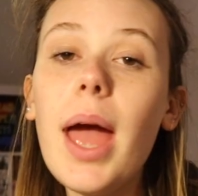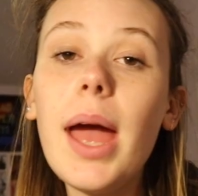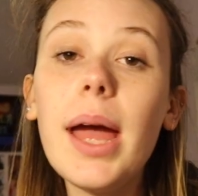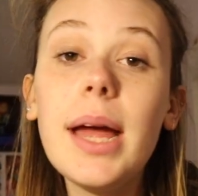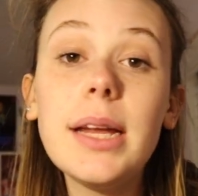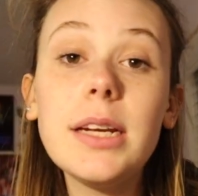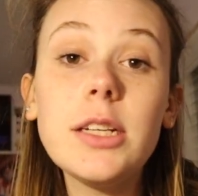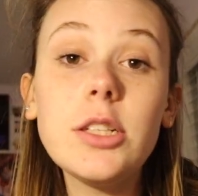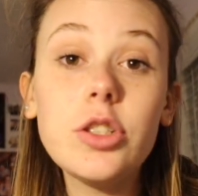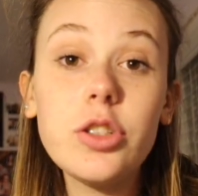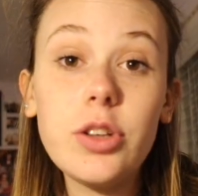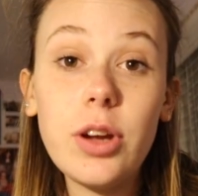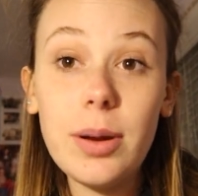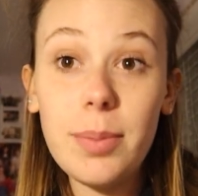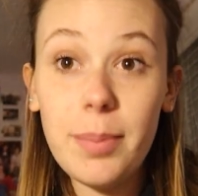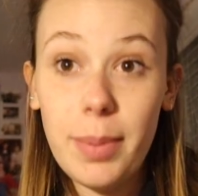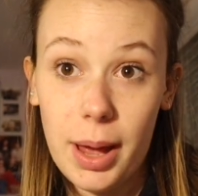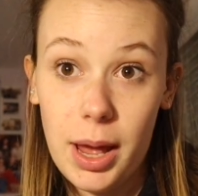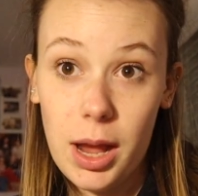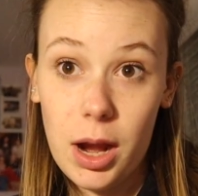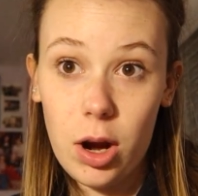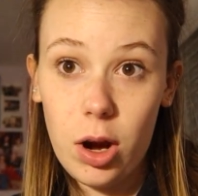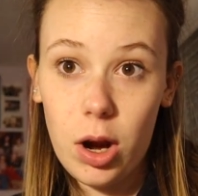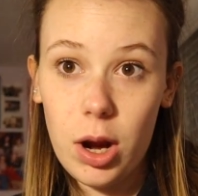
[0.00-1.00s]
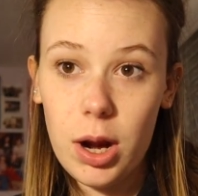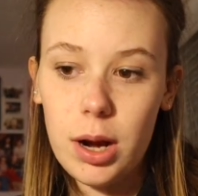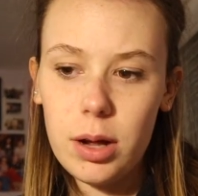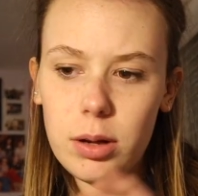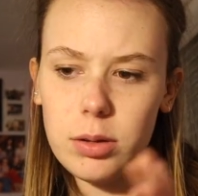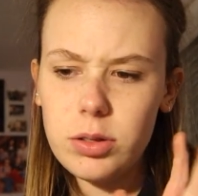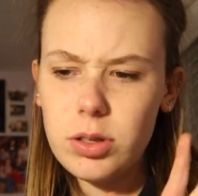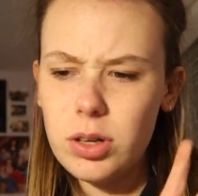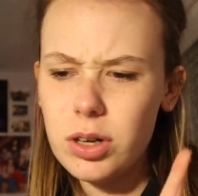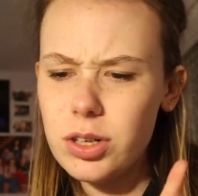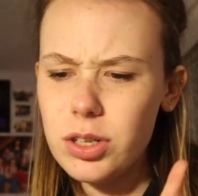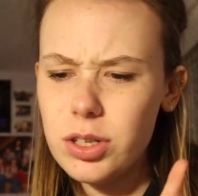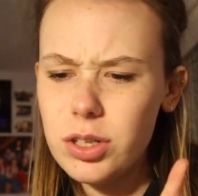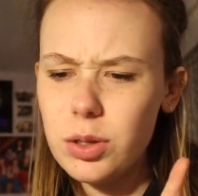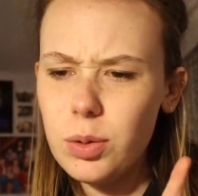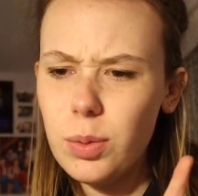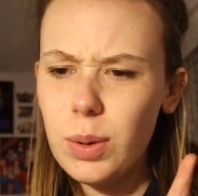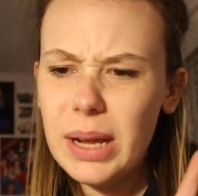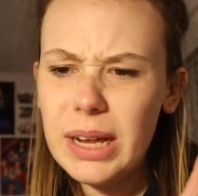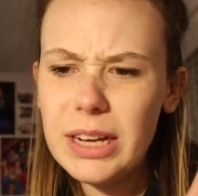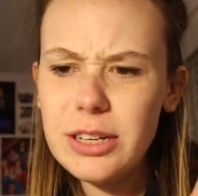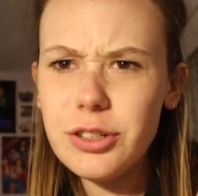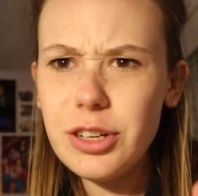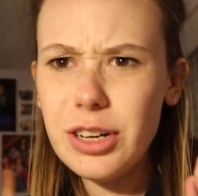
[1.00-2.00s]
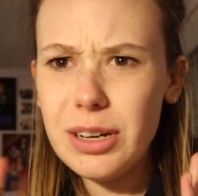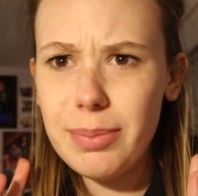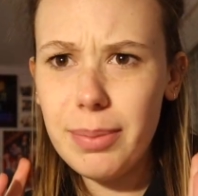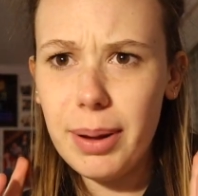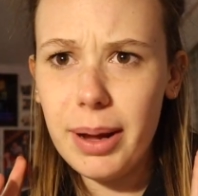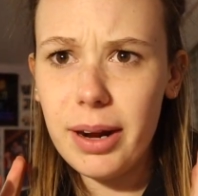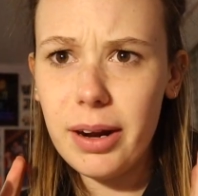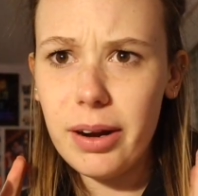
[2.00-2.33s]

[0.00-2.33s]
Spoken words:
And straighten my hair, and I'll talk to you while I straighten my